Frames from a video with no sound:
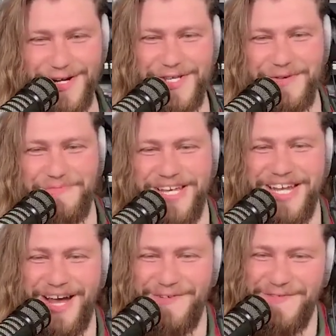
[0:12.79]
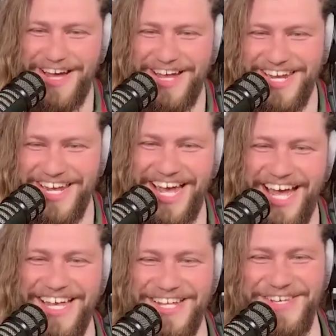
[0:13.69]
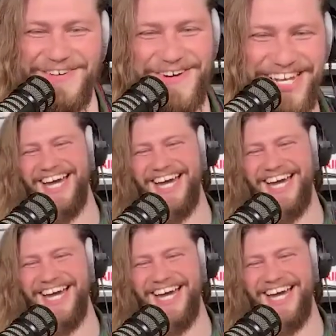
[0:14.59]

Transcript: Samit Halvadia. How you doing?